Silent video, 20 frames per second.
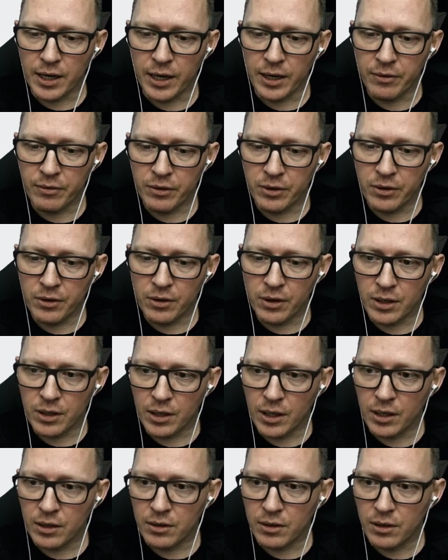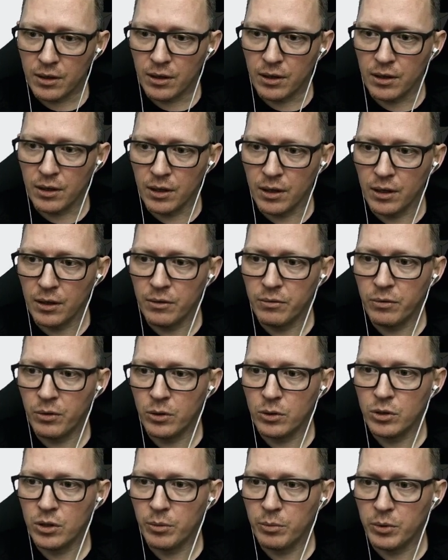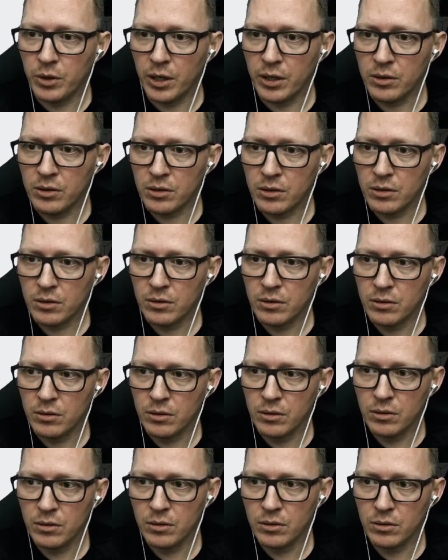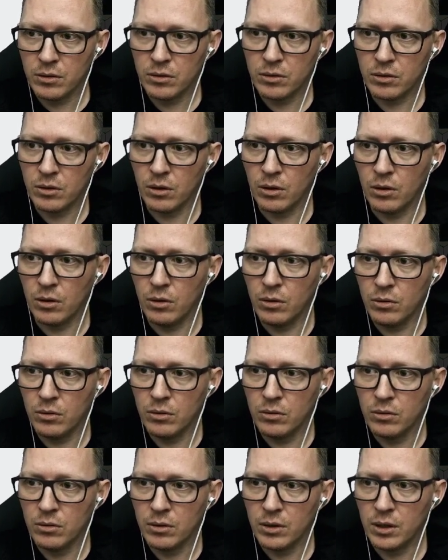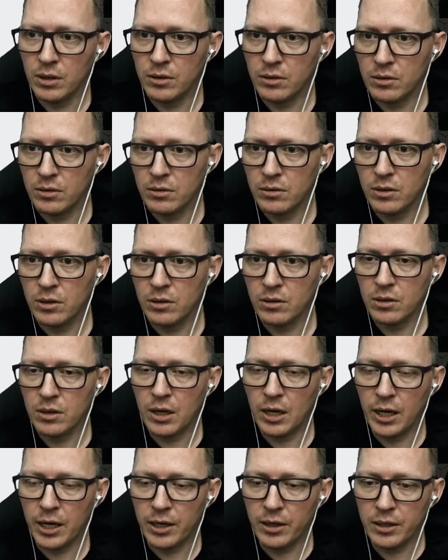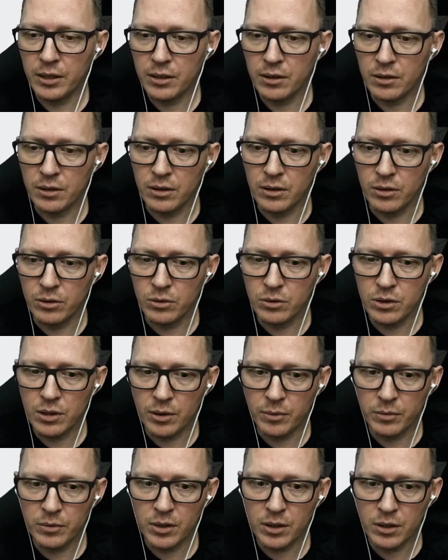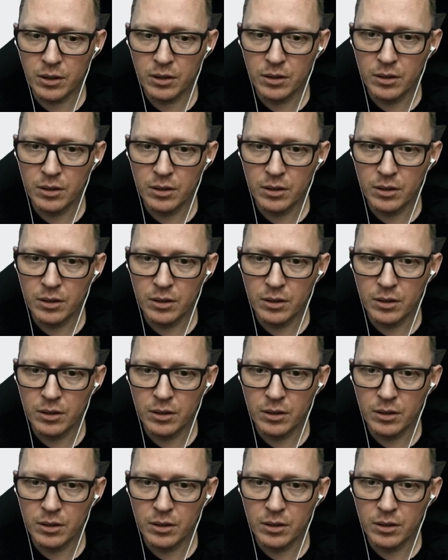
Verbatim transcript: everything that uh, Photoshop does. So let's just clear it and do something.